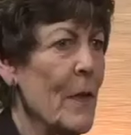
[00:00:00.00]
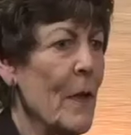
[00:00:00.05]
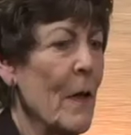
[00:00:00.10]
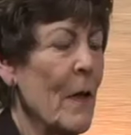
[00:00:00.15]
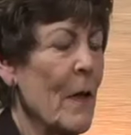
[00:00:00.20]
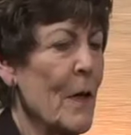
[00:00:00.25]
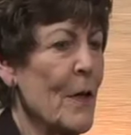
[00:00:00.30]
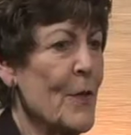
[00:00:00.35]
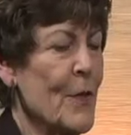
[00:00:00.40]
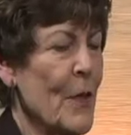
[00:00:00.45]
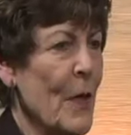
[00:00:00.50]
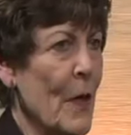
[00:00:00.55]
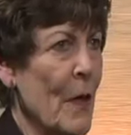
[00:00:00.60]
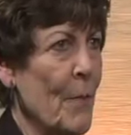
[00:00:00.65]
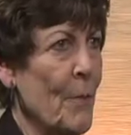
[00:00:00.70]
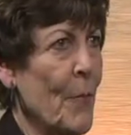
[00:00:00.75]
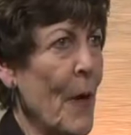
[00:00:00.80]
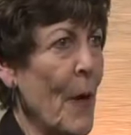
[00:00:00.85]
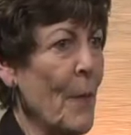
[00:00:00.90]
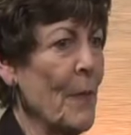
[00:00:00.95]
a large
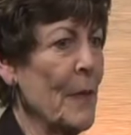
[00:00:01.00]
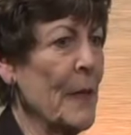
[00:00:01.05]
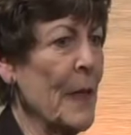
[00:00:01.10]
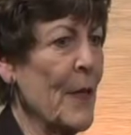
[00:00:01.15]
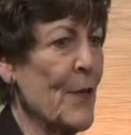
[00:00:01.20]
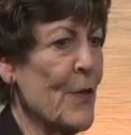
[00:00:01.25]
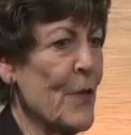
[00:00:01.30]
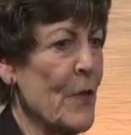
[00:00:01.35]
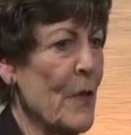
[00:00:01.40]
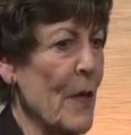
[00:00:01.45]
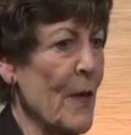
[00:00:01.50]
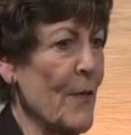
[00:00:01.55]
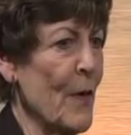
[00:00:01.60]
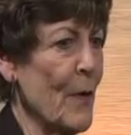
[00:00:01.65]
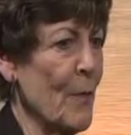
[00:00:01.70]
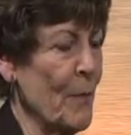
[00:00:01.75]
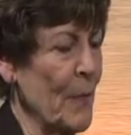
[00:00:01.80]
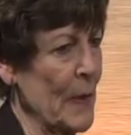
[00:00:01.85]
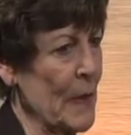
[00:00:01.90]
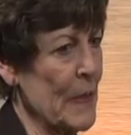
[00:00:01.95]
population of
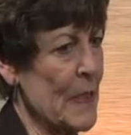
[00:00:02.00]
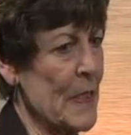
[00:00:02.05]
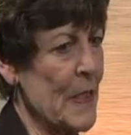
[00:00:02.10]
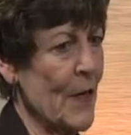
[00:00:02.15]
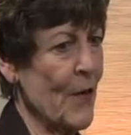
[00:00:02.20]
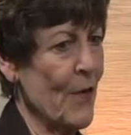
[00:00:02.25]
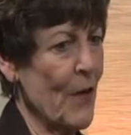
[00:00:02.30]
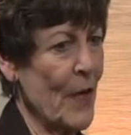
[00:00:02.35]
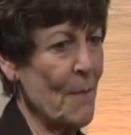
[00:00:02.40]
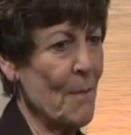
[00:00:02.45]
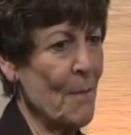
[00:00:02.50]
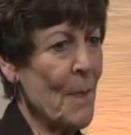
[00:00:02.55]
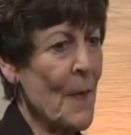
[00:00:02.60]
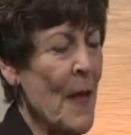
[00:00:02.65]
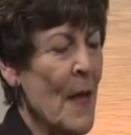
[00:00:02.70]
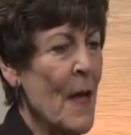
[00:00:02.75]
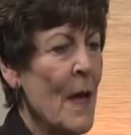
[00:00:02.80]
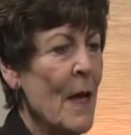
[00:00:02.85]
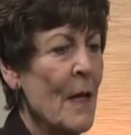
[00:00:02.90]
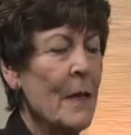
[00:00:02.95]
our military,
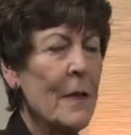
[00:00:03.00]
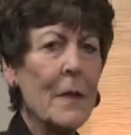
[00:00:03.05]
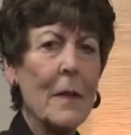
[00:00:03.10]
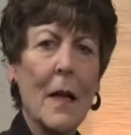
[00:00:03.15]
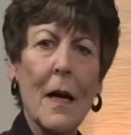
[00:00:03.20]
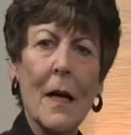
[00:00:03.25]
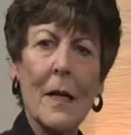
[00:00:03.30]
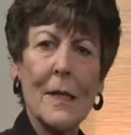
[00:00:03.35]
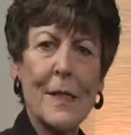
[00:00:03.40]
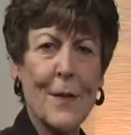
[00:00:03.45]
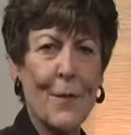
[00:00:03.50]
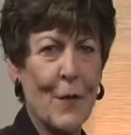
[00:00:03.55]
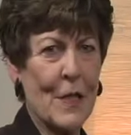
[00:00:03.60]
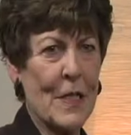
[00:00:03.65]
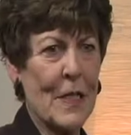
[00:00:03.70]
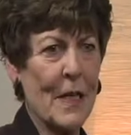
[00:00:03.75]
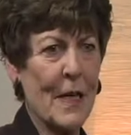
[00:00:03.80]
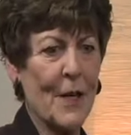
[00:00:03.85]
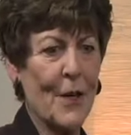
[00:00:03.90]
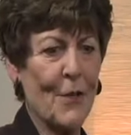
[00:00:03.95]
lots of
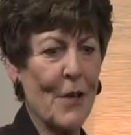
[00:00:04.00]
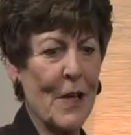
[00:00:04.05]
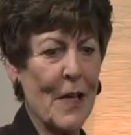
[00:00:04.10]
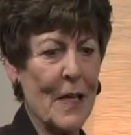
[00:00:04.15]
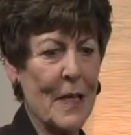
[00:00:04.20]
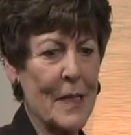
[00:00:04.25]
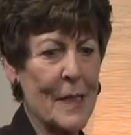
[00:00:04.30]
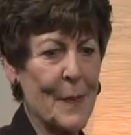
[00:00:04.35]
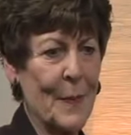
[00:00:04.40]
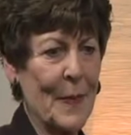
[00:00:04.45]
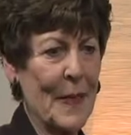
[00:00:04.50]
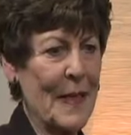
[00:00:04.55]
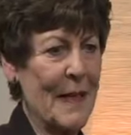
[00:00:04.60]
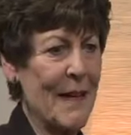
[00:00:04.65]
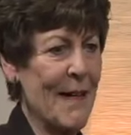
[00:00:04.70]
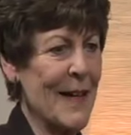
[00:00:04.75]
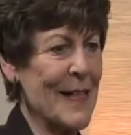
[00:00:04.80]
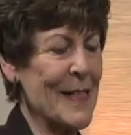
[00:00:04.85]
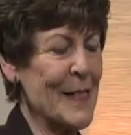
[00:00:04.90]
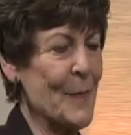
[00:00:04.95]
retirees,
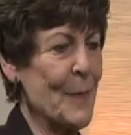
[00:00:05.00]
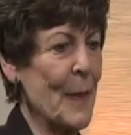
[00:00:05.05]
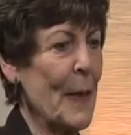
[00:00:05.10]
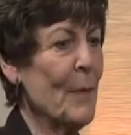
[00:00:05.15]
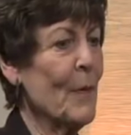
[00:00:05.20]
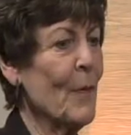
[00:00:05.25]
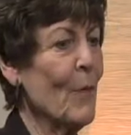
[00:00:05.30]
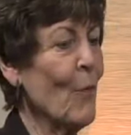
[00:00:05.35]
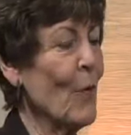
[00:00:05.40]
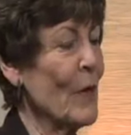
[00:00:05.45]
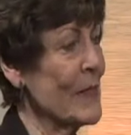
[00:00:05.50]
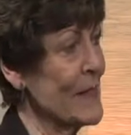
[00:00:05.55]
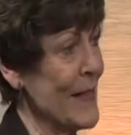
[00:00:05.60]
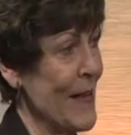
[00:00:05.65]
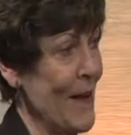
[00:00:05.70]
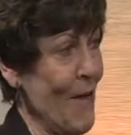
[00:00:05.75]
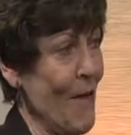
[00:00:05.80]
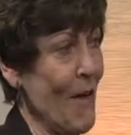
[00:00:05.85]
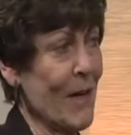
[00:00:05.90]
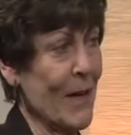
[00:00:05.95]
because people, once
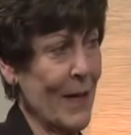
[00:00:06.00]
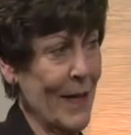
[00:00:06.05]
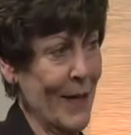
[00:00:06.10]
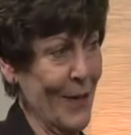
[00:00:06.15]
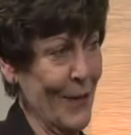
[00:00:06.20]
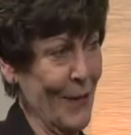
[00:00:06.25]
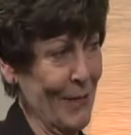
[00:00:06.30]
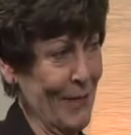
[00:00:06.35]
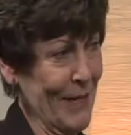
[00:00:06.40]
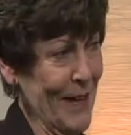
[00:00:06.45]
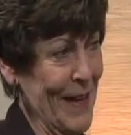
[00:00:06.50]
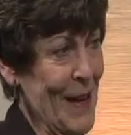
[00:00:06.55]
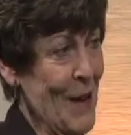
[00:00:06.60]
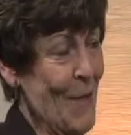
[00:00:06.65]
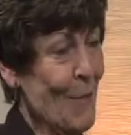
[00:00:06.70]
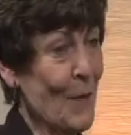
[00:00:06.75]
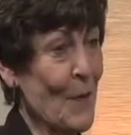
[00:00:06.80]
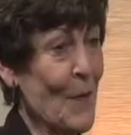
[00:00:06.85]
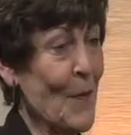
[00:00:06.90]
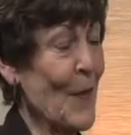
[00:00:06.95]
they are here,
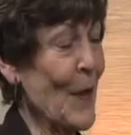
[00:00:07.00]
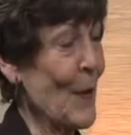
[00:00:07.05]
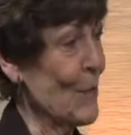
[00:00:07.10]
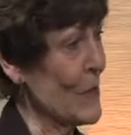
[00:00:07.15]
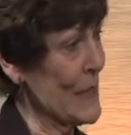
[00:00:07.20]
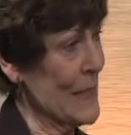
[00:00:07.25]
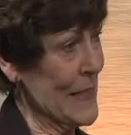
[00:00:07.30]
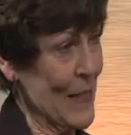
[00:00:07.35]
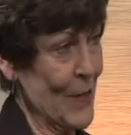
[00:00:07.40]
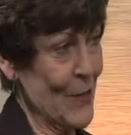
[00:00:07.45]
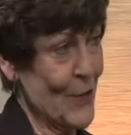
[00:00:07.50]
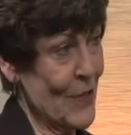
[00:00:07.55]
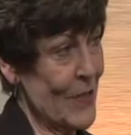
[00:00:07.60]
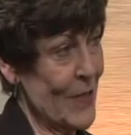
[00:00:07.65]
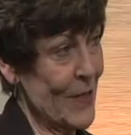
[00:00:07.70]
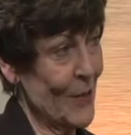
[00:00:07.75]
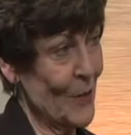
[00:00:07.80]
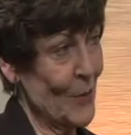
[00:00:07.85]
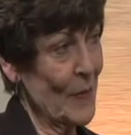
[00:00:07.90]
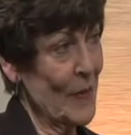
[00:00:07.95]
whether they were
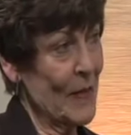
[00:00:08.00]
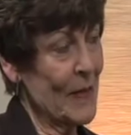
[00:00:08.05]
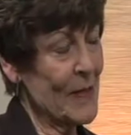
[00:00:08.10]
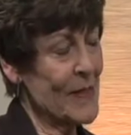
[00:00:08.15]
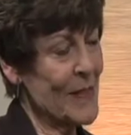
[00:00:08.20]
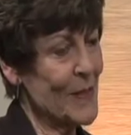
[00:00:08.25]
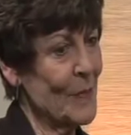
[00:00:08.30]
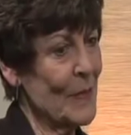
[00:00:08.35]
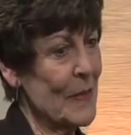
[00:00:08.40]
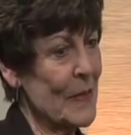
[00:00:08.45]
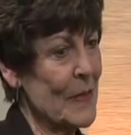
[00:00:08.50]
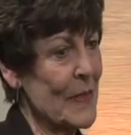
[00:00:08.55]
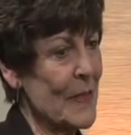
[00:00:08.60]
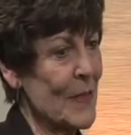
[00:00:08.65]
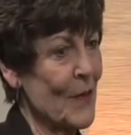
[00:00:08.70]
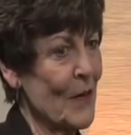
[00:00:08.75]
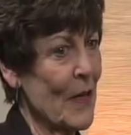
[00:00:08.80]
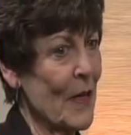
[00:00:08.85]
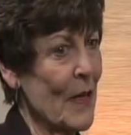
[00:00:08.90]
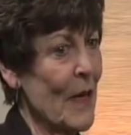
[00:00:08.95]
stationed here because of the
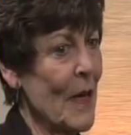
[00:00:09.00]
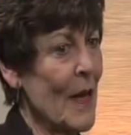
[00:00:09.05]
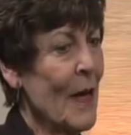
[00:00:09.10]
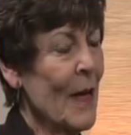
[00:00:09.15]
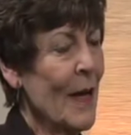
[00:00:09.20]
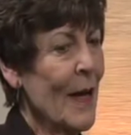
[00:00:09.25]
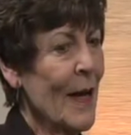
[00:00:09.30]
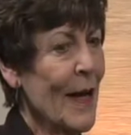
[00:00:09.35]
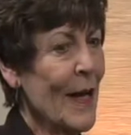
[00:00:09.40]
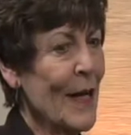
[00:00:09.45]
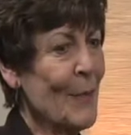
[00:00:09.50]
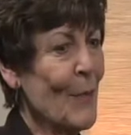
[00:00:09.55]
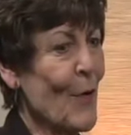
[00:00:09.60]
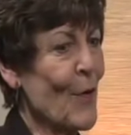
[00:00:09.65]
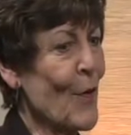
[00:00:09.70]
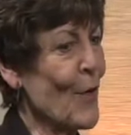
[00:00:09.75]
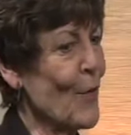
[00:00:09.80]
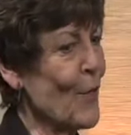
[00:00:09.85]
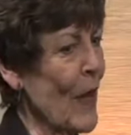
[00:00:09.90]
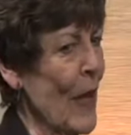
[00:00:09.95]
military
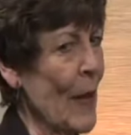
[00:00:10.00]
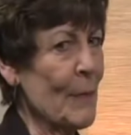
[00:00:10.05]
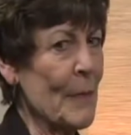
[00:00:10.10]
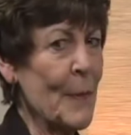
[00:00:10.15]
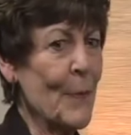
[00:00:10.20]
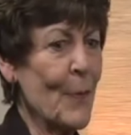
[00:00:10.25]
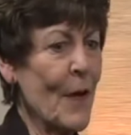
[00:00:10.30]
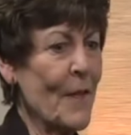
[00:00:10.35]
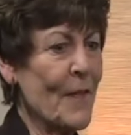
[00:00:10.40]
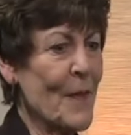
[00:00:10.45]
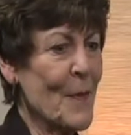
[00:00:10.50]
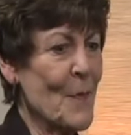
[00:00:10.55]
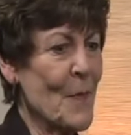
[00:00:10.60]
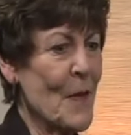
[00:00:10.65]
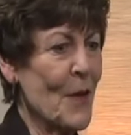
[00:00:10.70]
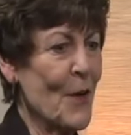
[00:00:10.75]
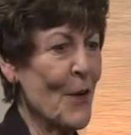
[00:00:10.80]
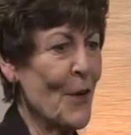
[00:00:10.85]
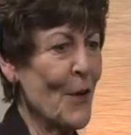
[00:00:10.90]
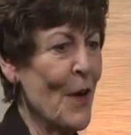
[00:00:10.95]
or their family brought them
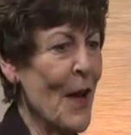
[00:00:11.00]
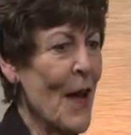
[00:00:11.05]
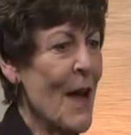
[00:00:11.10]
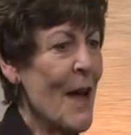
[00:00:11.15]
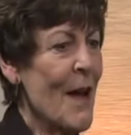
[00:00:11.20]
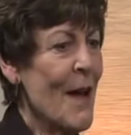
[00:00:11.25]
here,